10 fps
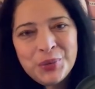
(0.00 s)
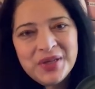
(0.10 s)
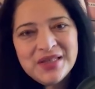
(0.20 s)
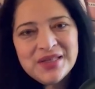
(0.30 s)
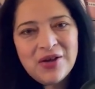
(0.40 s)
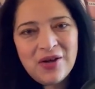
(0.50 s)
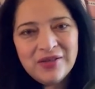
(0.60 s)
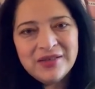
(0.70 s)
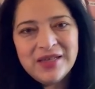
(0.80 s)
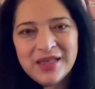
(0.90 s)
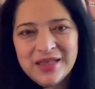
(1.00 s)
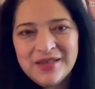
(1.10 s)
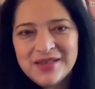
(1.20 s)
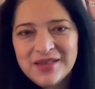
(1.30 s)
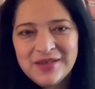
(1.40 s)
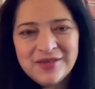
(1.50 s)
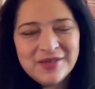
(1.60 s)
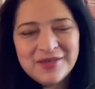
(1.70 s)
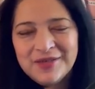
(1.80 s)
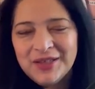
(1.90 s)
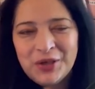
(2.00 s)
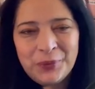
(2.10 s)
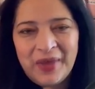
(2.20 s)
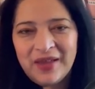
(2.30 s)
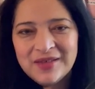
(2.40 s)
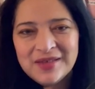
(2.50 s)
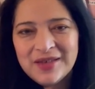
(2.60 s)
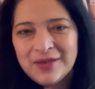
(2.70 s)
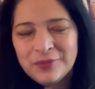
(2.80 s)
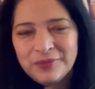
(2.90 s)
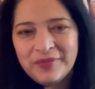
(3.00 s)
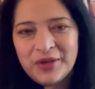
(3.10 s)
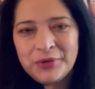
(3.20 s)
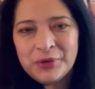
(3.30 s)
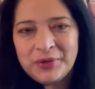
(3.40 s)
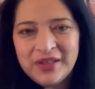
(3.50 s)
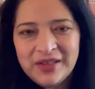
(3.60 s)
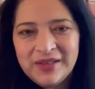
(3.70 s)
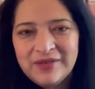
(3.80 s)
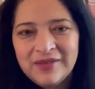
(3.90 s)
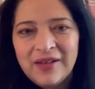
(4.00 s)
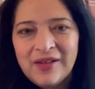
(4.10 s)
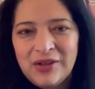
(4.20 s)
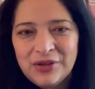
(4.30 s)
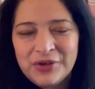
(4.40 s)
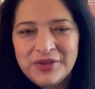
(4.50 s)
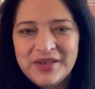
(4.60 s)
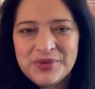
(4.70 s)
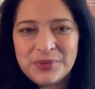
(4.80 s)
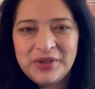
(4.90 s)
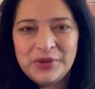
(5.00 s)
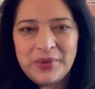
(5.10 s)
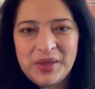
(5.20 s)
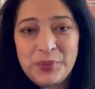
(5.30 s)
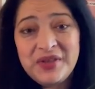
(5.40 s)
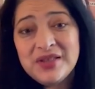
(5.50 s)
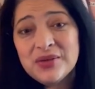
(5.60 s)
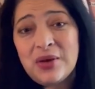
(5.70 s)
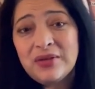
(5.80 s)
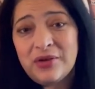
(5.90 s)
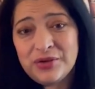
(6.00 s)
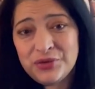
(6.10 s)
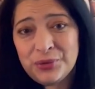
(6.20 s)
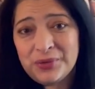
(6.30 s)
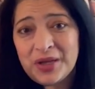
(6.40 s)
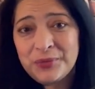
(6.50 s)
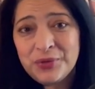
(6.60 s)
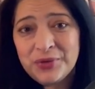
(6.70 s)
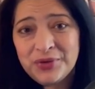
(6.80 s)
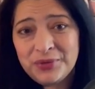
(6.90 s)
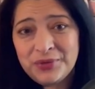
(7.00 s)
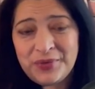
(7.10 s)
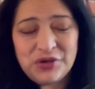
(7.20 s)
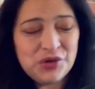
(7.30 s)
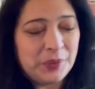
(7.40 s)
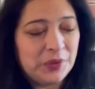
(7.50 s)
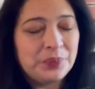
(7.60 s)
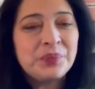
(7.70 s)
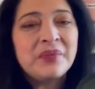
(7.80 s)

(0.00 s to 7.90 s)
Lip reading: it's the holidays, and that evergreen color is really great. But this is called Artichaut after the vegetable.